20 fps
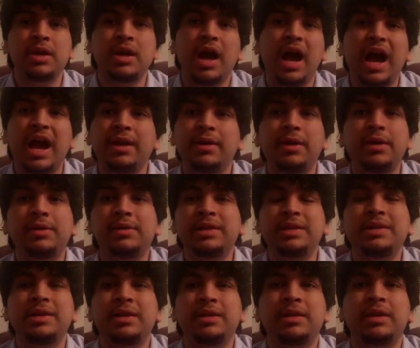I really
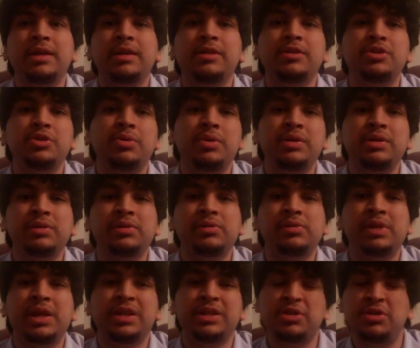didn't get into it until like